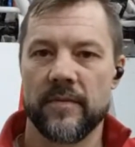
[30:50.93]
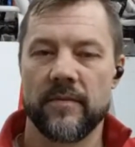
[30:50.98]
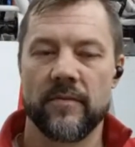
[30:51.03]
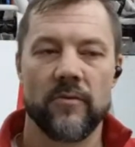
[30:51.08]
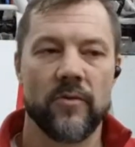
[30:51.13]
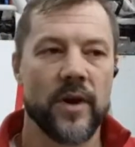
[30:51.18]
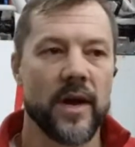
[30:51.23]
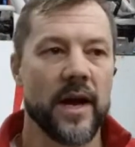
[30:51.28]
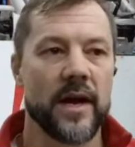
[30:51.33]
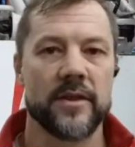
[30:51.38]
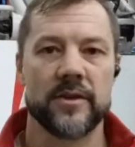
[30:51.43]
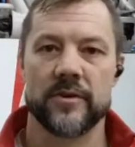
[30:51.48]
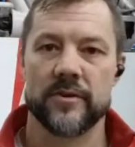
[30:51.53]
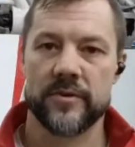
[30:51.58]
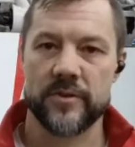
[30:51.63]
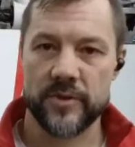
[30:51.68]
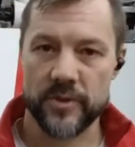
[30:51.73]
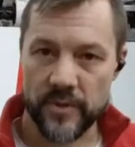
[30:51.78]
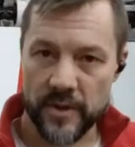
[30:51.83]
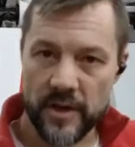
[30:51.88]
we
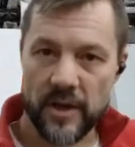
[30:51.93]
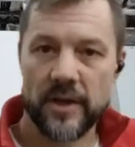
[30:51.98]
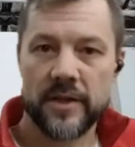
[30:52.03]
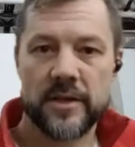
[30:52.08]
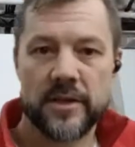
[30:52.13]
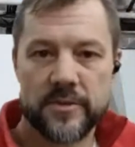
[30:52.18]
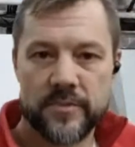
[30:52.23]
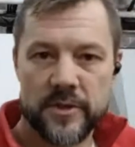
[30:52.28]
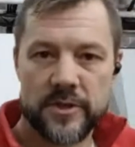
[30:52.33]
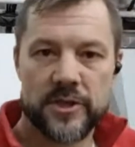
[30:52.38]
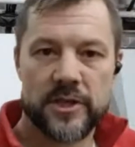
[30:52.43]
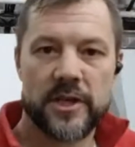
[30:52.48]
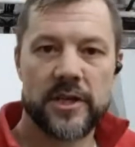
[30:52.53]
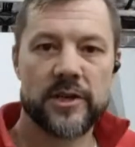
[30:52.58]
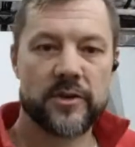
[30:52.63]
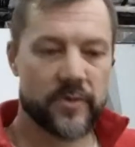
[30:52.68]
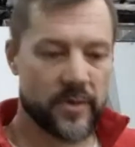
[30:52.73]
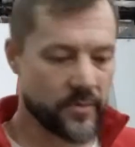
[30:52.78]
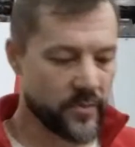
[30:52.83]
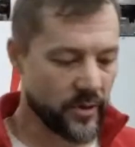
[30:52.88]
either do it on this
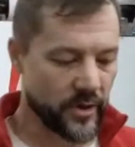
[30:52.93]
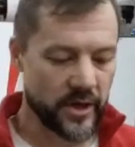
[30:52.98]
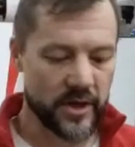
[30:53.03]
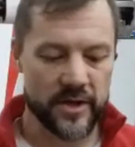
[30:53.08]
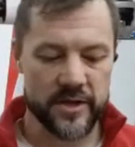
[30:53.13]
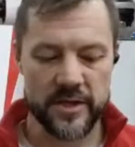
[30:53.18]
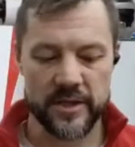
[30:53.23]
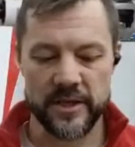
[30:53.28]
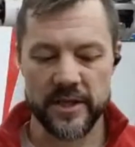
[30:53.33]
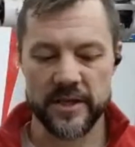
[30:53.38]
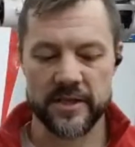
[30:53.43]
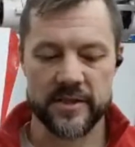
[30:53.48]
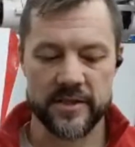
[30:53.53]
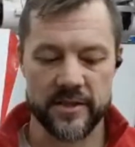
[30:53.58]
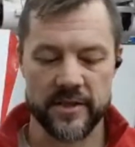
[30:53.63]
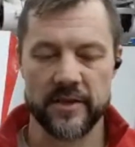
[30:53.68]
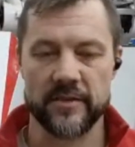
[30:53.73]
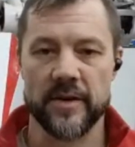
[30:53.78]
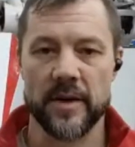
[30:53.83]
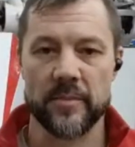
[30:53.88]
machine or we put it on the
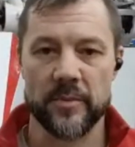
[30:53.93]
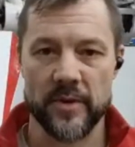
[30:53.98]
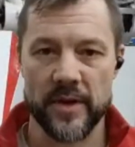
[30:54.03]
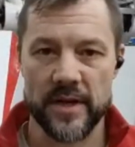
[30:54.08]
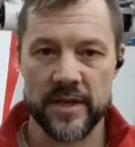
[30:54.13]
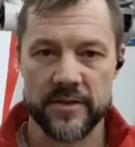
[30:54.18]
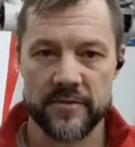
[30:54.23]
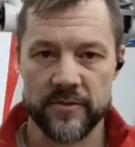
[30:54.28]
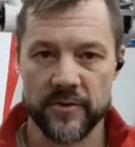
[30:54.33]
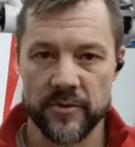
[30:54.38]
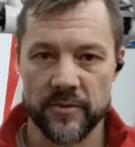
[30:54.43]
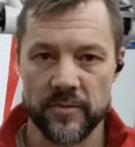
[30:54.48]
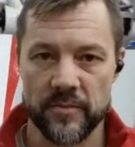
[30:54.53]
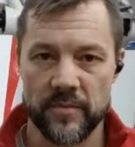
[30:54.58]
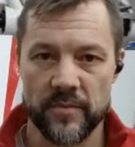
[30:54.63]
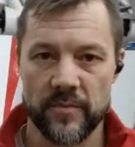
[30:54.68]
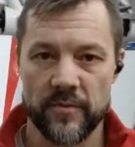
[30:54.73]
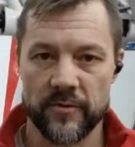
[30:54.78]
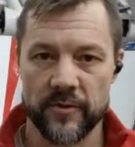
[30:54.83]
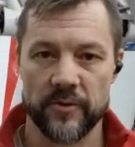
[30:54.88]
list of upgrades
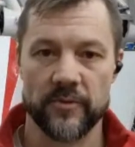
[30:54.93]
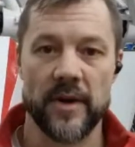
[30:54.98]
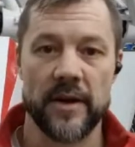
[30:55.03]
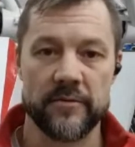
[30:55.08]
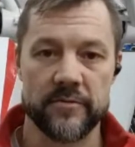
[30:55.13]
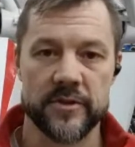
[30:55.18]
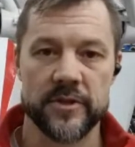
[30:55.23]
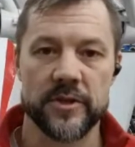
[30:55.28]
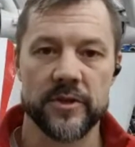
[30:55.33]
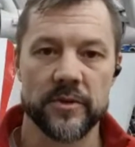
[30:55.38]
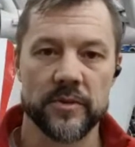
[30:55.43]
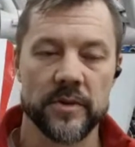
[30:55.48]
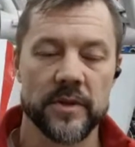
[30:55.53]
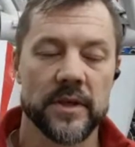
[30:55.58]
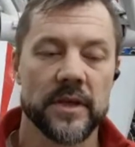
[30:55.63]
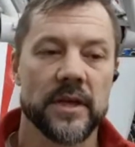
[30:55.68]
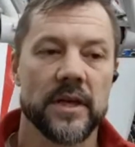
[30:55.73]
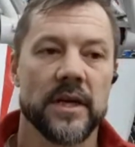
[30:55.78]
for Rev 2.